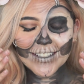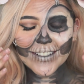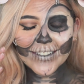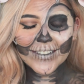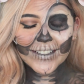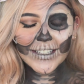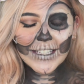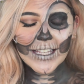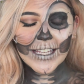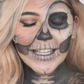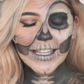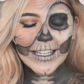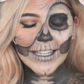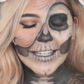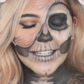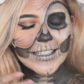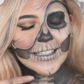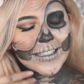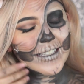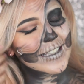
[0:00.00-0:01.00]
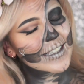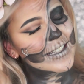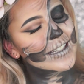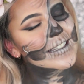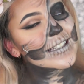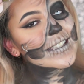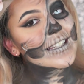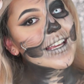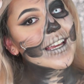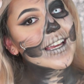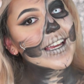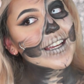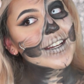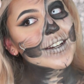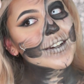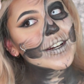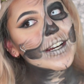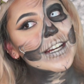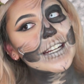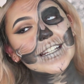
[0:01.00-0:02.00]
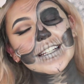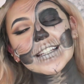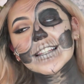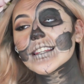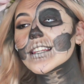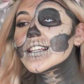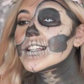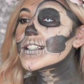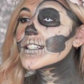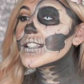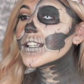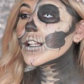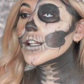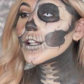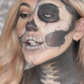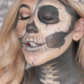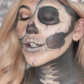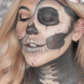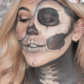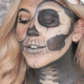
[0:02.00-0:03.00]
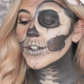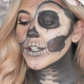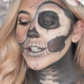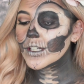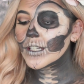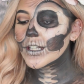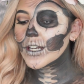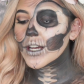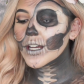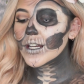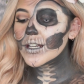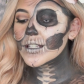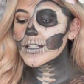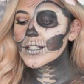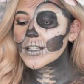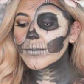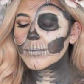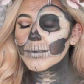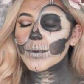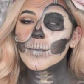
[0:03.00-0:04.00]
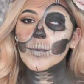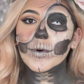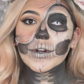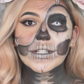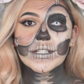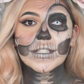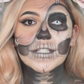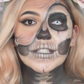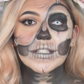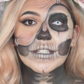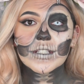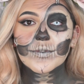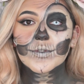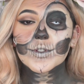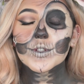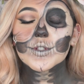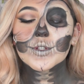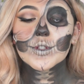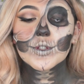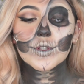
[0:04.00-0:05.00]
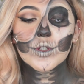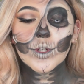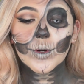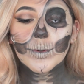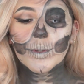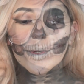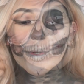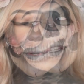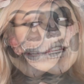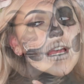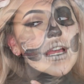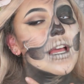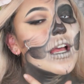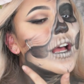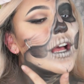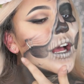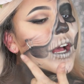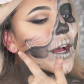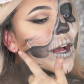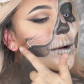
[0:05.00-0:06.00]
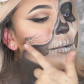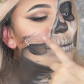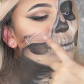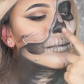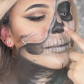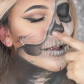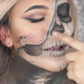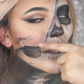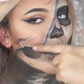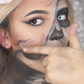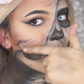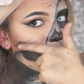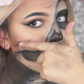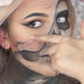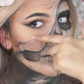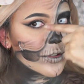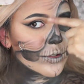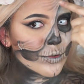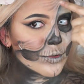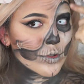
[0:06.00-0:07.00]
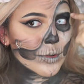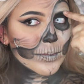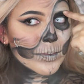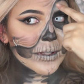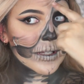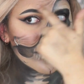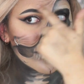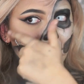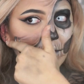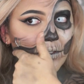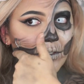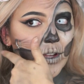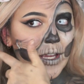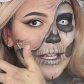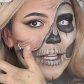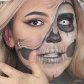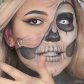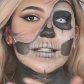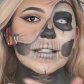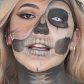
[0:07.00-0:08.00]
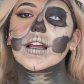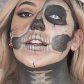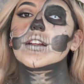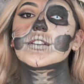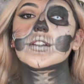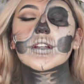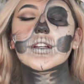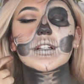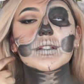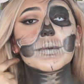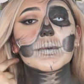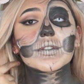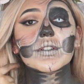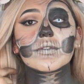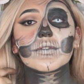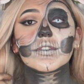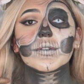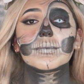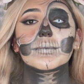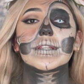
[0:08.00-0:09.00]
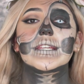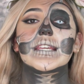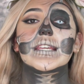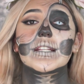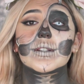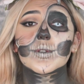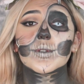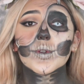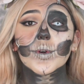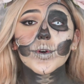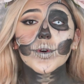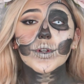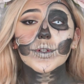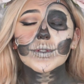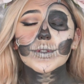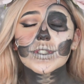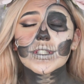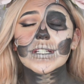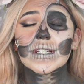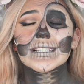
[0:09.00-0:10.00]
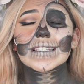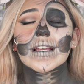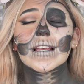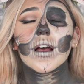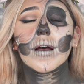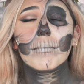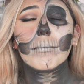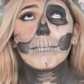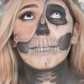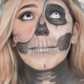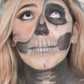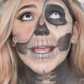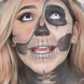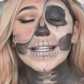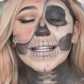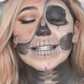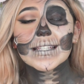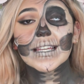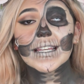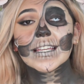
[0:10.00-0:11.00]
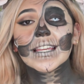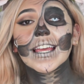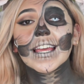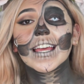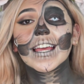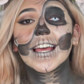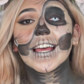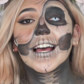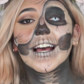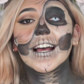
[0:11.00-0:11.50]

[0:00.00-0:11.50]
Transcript: So today I created this look for you guys. I've been wanting to do this for so long. Actually, the drippy face I took inspiration from NikkieTutorials. She's amazing.